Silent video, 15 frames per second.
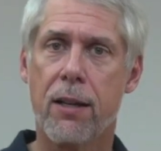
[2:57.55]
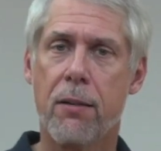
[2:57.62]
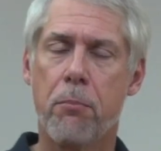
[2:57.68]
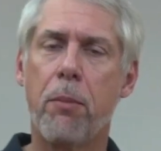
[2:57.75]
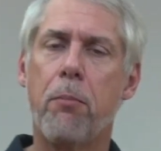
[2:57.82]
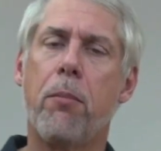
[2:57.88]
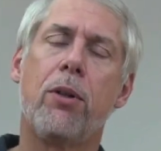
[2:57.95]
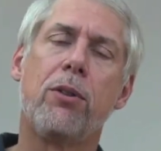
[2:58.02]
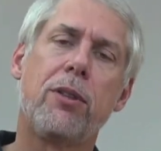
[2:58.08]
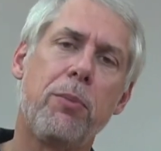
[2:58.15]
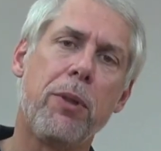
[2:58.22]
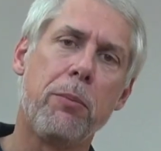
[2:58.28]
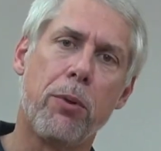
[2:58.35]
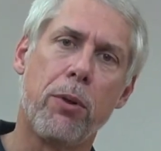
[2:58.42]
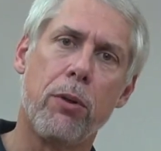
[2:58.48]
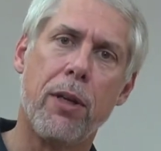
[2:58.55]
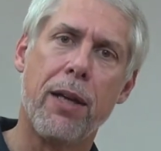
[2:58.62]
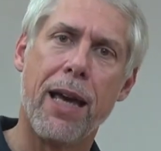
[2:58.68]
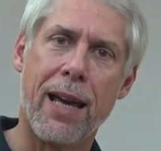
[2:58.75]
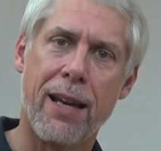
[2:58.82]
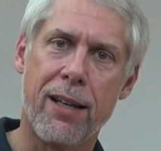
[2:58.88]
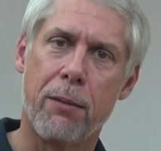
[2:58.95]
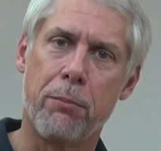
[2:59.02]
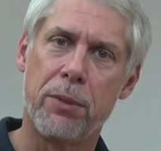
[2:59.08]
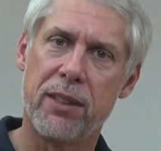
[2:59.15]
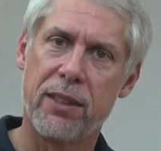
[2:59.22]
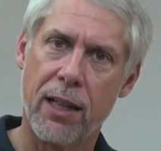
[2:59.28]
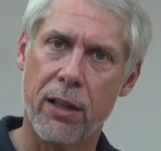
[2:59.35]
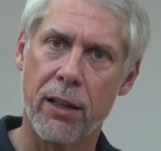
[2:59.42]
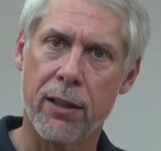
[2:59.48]
But most people end up
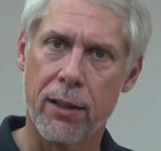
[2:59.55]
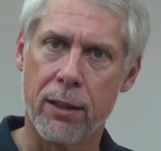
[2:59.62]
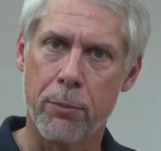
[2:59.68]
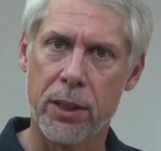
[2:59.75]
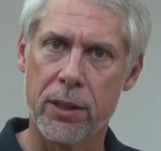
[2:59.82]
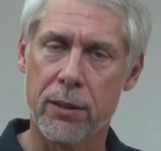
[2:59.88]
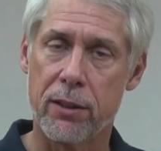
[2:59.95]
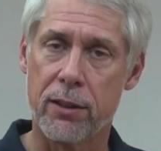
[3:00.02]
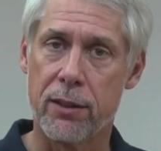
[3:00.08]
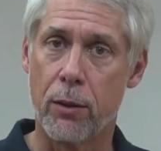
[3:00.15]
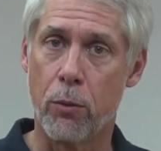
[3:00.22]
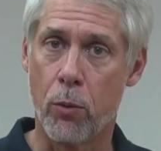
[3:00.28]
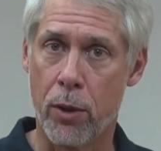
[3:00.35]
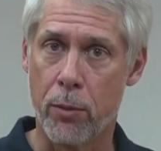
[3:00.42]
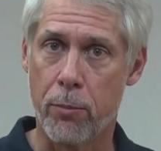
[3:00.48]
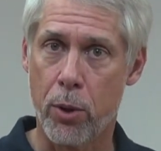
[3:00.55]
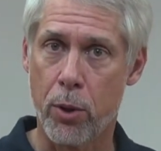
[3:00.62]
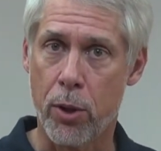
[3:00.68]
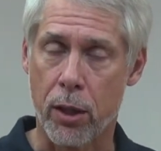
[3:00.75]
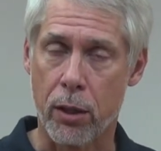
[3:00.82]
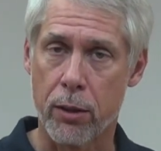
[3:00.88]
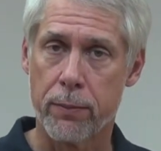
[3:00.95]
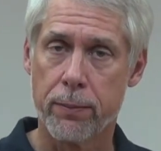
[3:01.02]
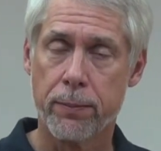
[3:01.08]
selling their business at one point.